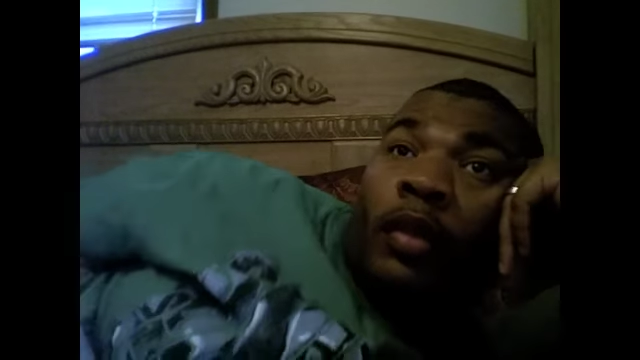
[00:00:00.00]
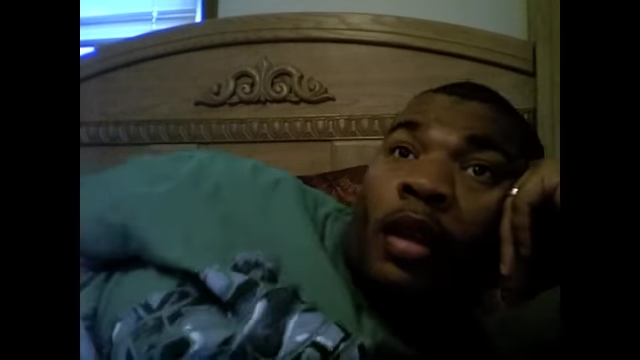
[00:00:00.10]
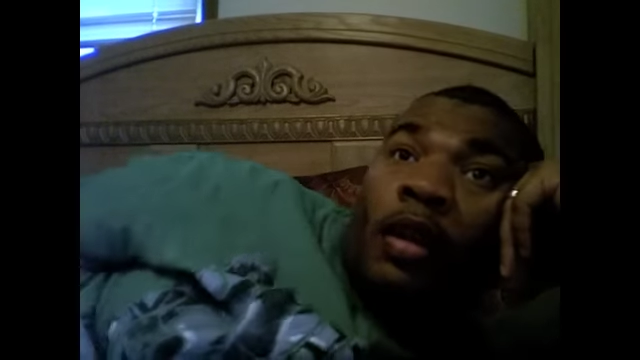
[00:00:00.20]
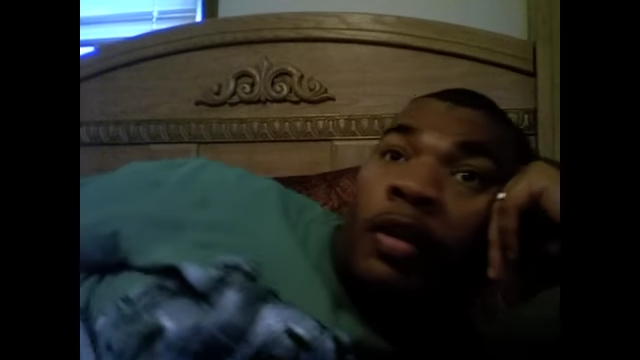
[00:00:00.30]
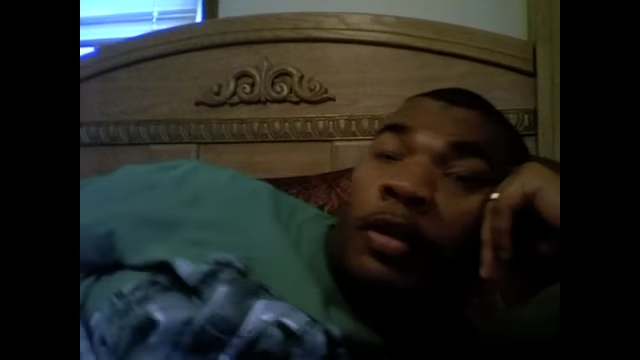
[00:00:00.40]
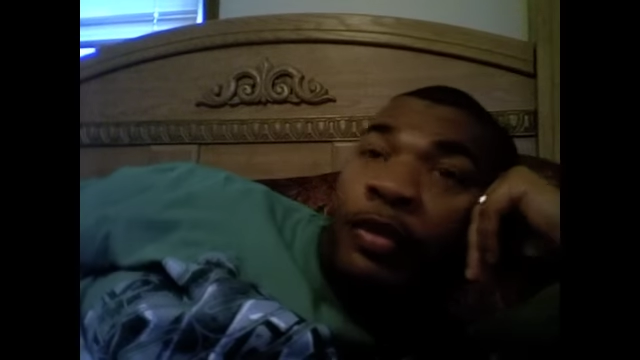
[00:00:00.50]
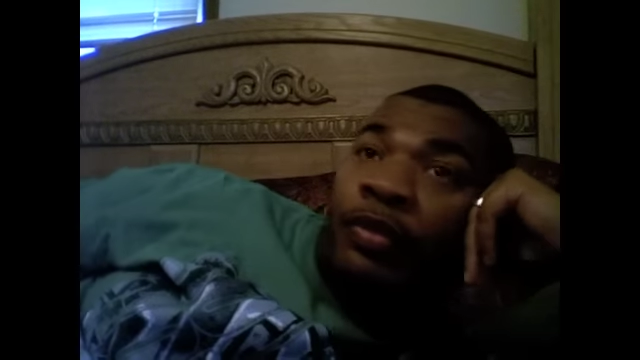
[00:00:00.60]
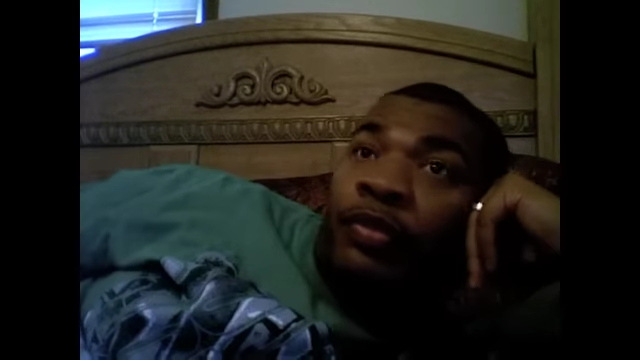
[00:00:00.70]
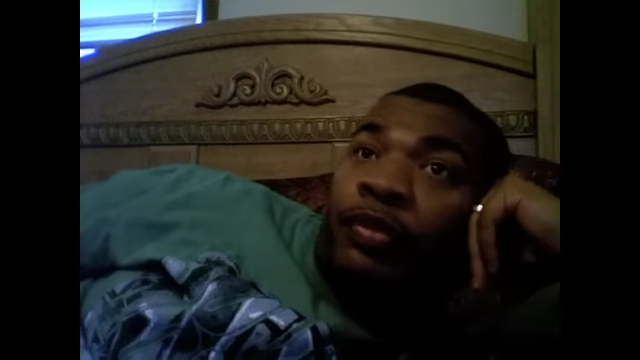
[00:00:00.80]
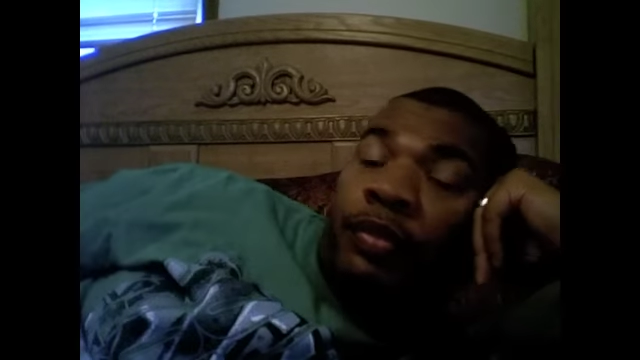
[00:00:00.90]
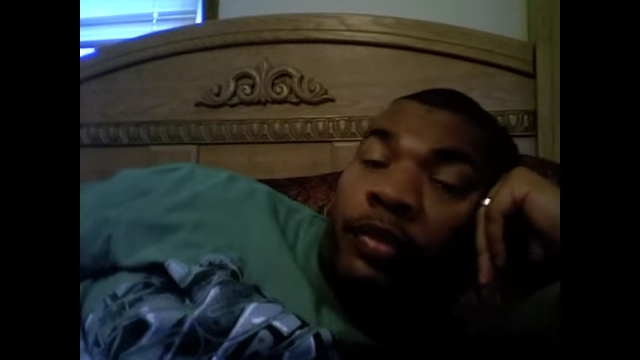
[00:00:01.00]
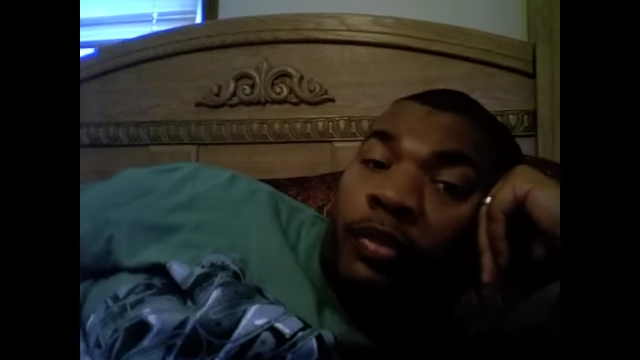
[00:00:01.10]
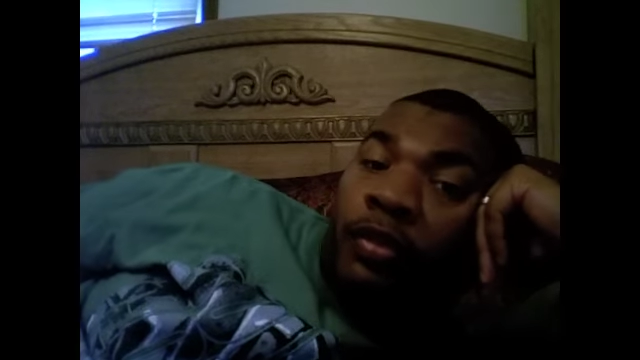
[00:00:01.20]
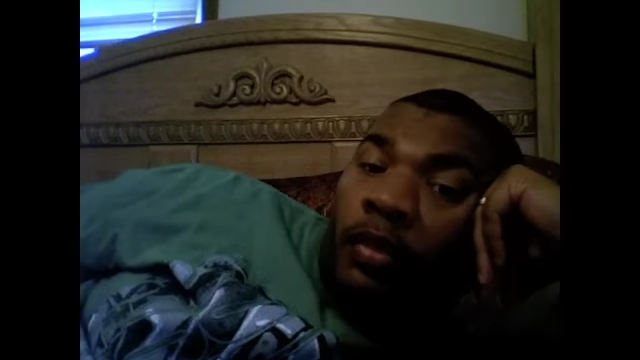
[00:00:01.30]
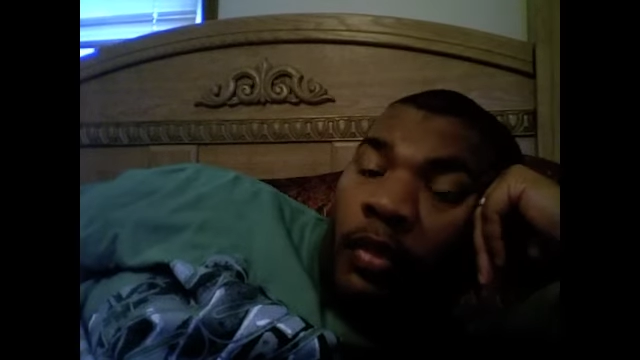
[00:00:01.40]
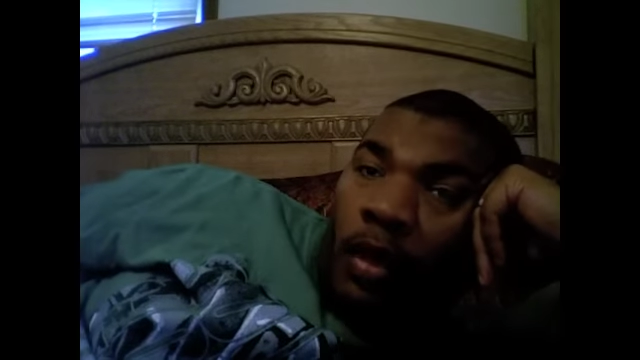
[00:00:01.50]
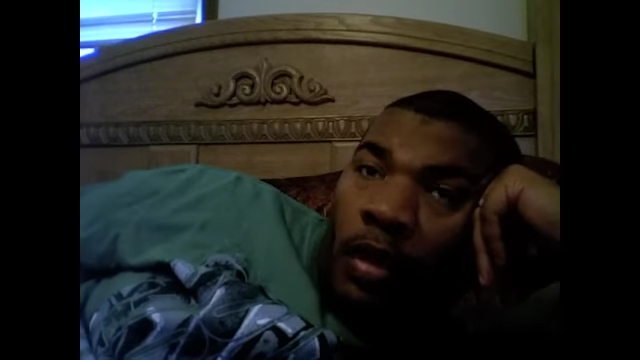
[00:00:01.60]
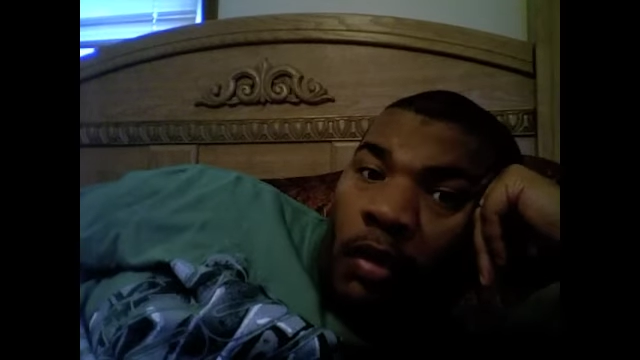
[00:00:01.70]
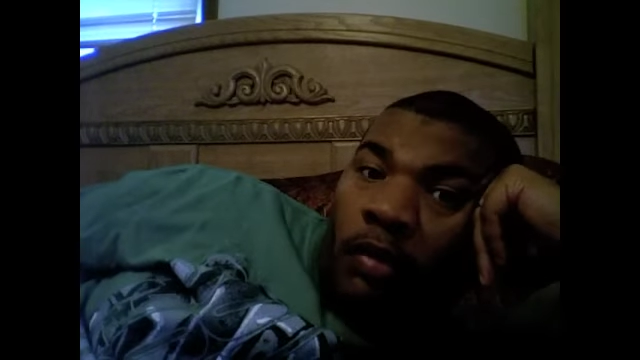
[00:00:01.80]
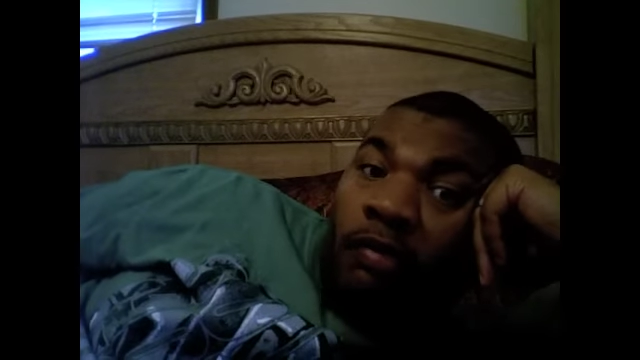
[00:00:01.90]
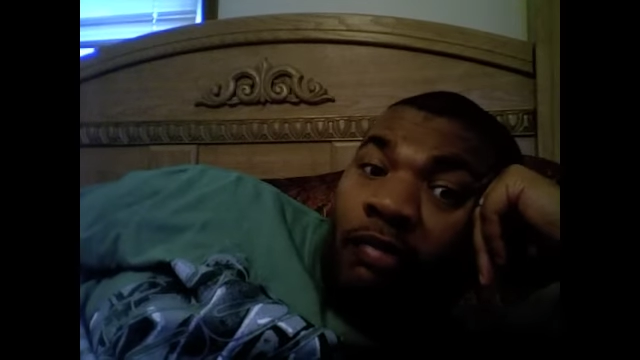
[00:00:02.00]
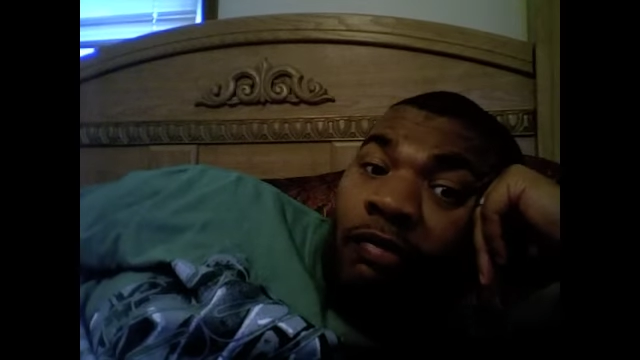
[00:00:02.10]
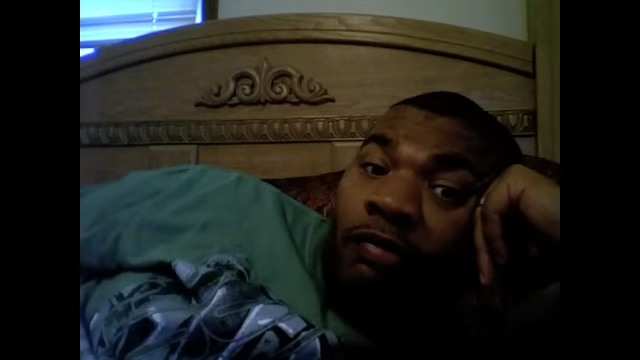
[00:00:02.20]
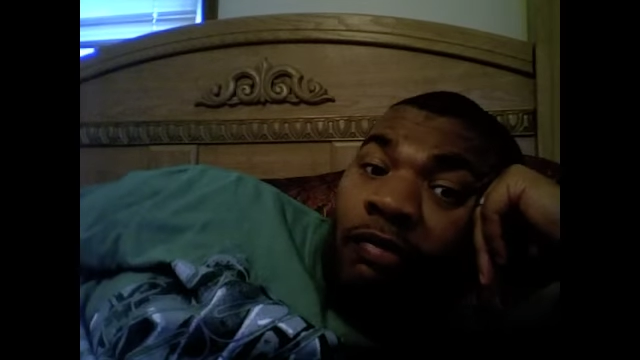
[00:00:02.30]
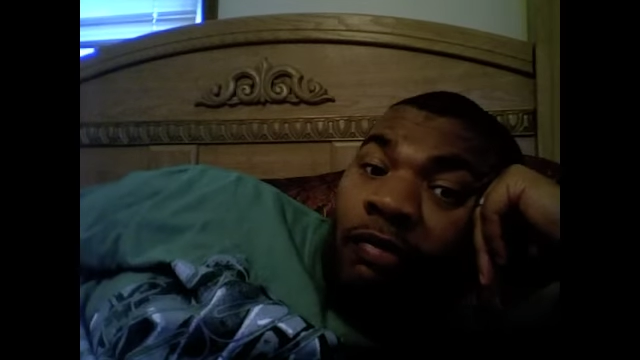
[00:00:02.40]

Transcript: of being countered by something upstairs.